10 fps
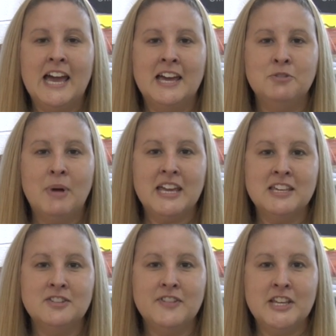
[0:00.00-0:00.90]
and
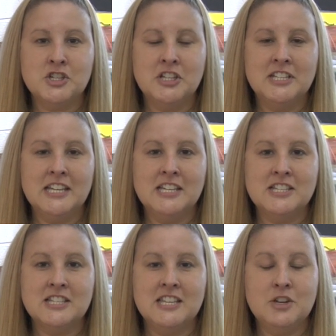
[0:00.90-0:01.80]
my innovation
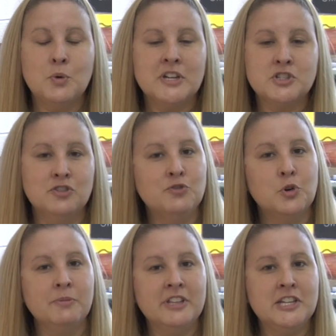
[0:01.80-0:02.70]
is the question
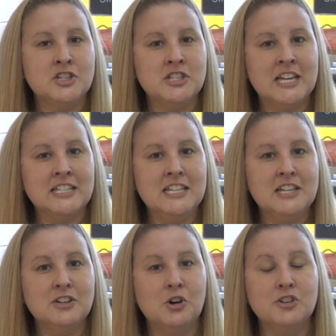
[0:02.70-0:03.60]
formulation technique,